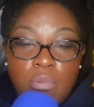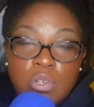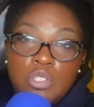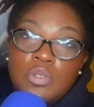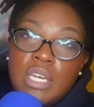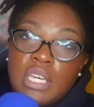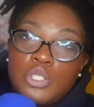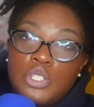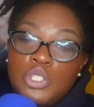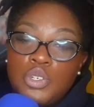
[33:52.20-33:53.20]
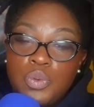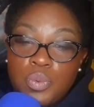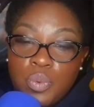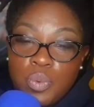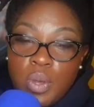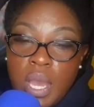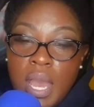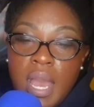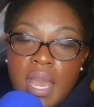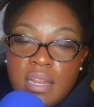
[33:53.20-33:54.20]
I want you to get you.
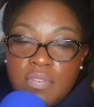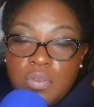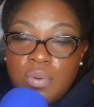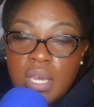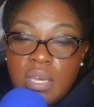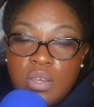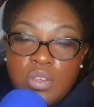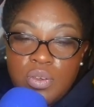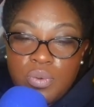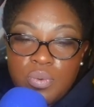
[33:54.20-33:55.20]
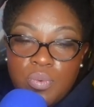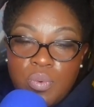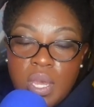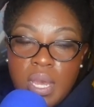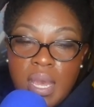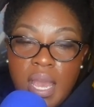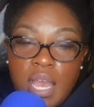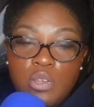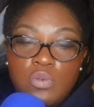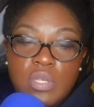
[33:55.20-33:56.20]
And if you get you
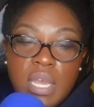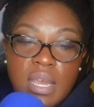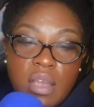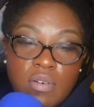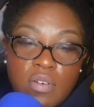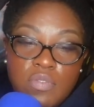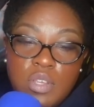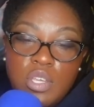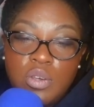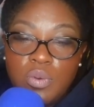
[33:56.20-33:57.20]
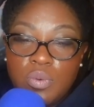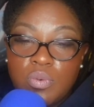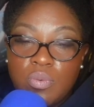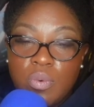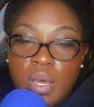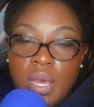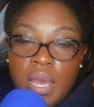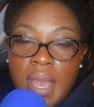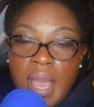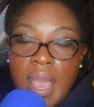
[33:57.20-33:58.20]
and you take care of you
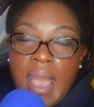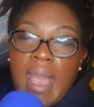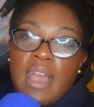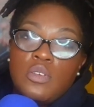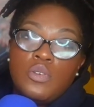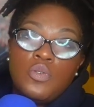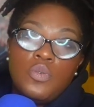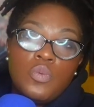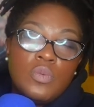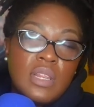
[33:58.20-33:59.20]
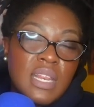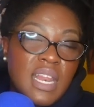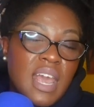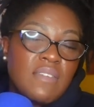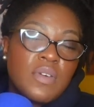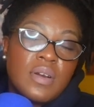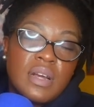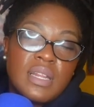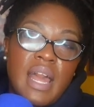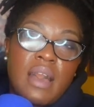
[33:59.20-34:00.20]
and you never
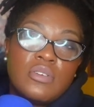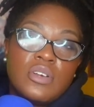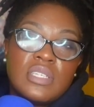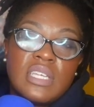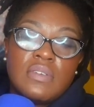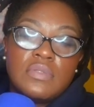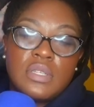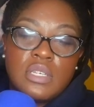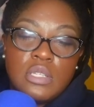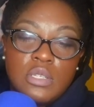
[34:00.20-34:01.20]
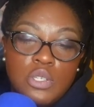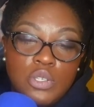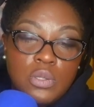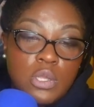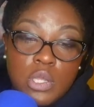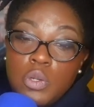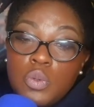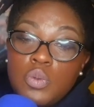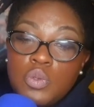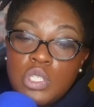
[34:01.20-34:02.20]
allow yourself to
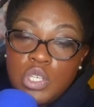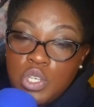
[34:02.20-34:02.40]
lose